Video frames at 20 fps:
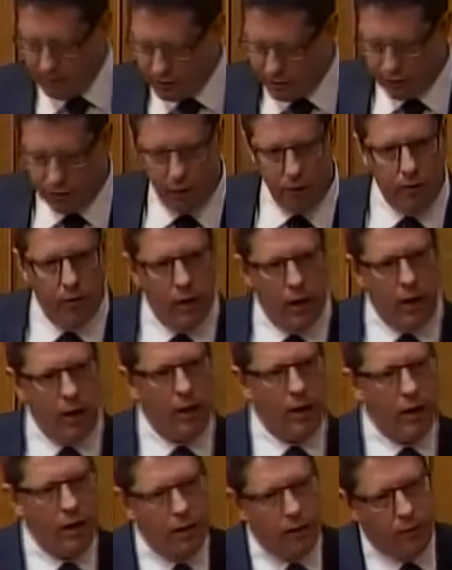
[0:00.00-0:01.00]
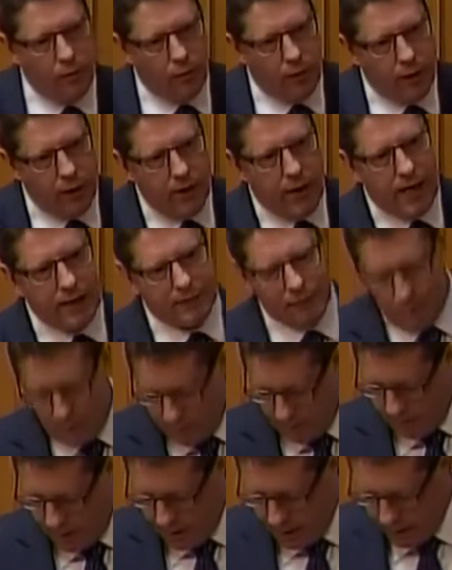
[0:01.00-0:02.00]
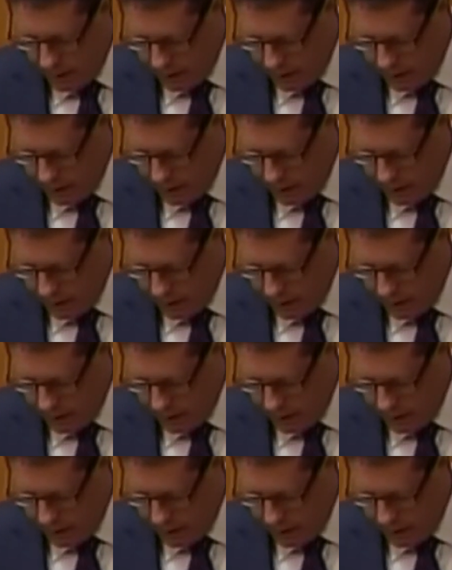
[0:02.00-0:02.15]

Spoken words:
but you know, when you ask where the money